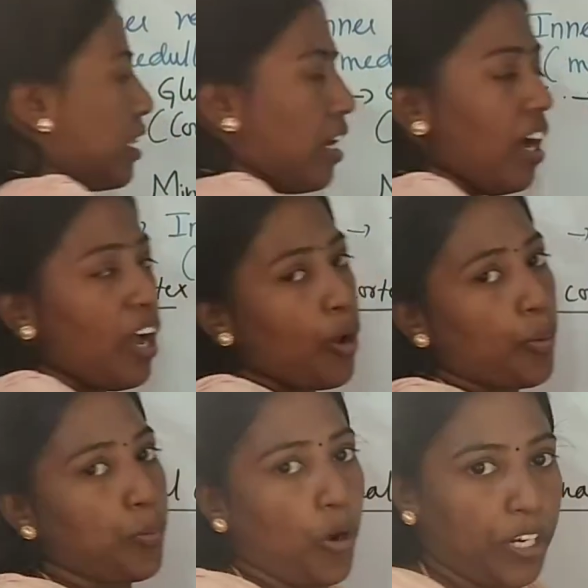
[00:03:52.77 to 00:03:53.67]
in the
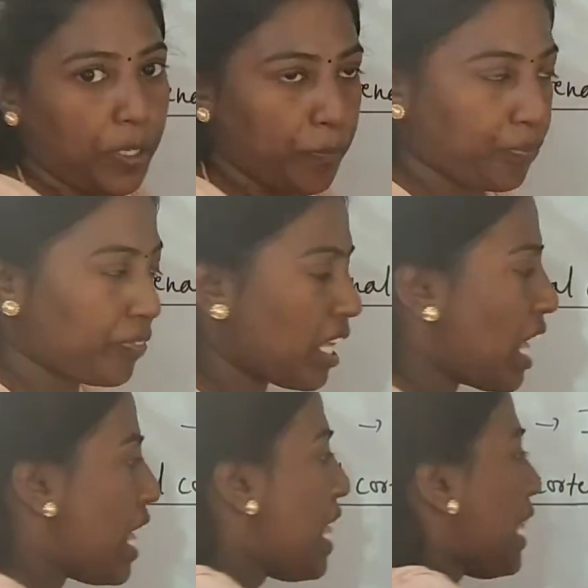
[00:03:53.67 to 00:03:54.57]
body.
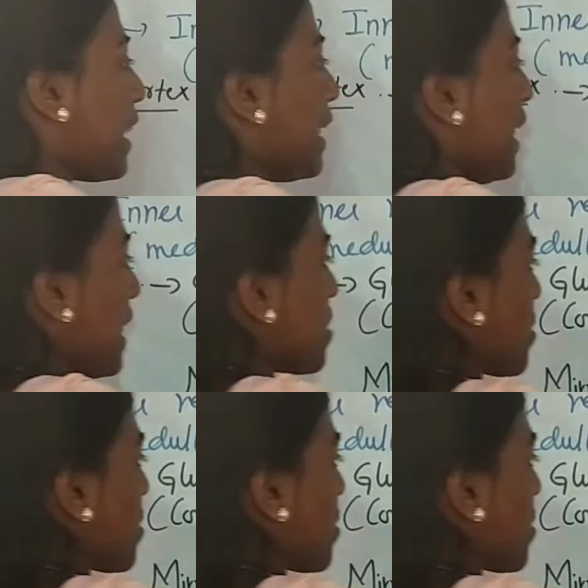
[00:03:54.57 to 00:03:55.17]
The next